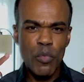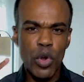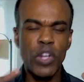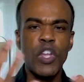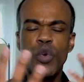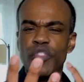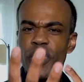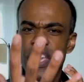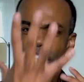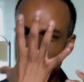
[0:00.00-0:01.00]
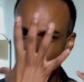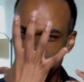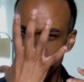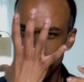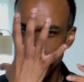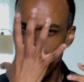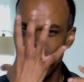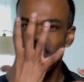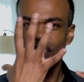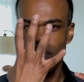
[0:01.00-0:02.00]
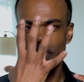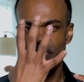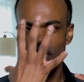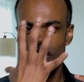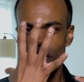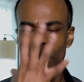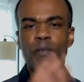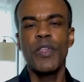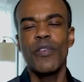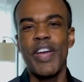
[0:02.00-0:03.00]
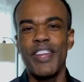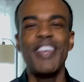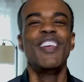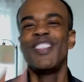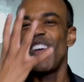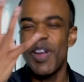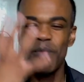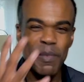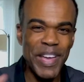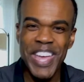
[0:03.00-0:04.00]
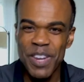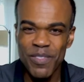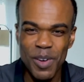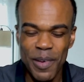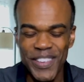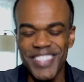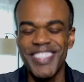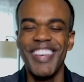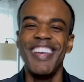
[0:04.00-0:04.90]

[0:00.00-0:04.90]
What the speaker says: close and there's a little more intimacy here, right? Sorry, I put my hand in front of my face.